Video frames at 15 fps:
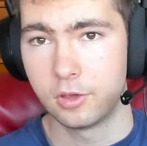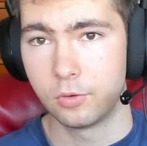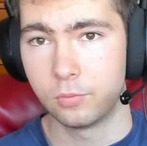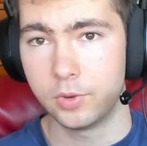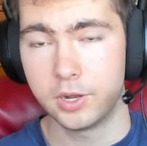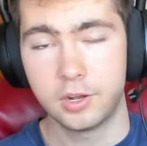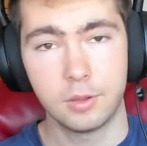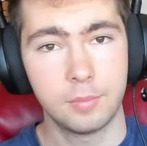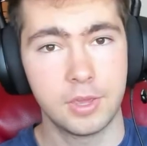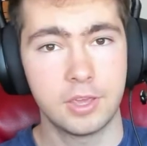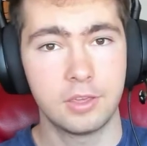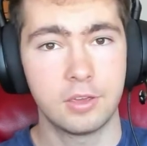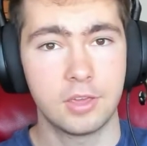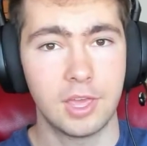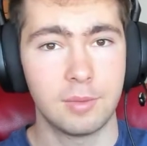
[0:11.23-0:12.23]
We ended up
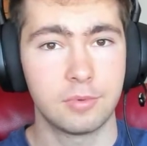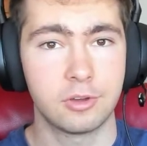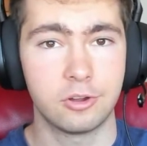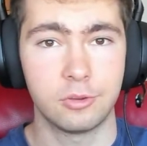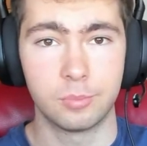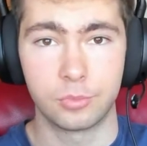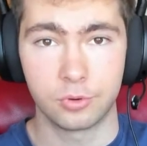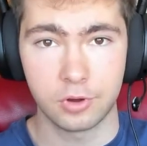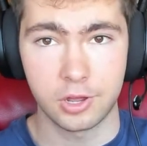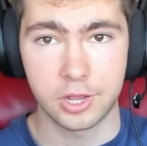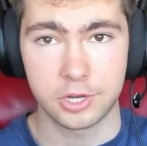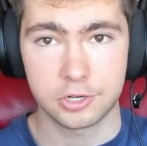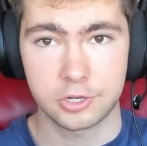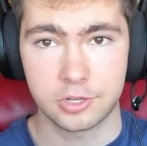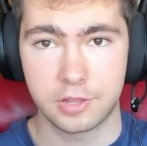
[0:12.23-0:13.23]
making a game called
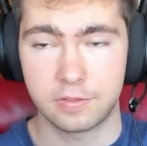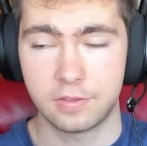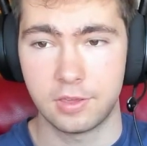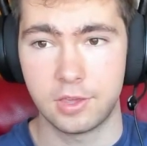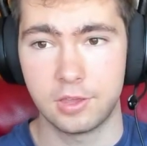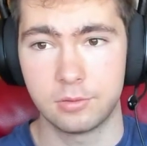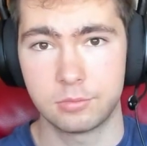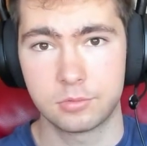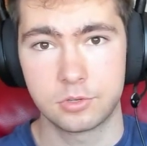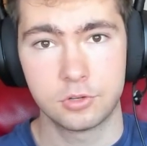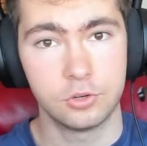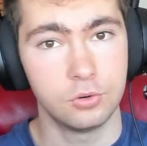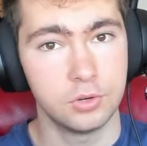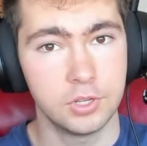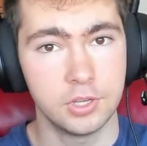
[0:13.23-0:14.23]
Mirage, that's a
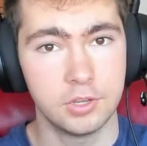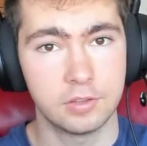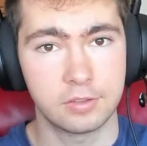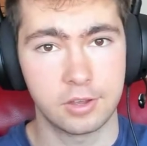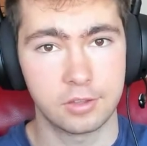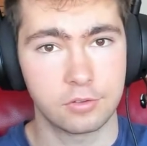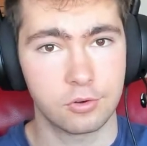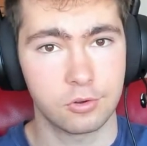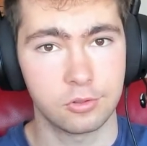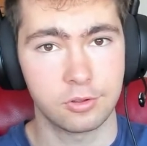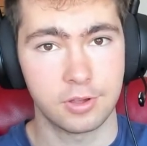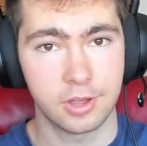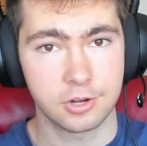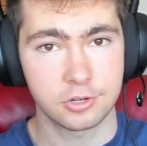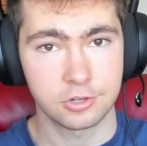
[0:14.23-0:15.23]
2D side-scroller
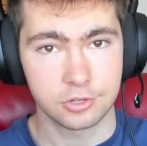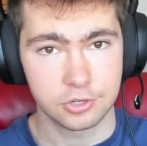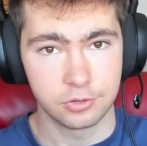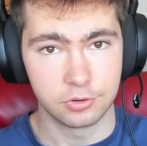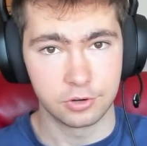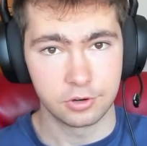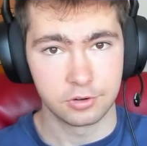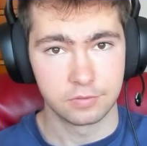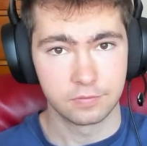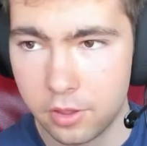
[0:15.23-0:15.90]
action shooter.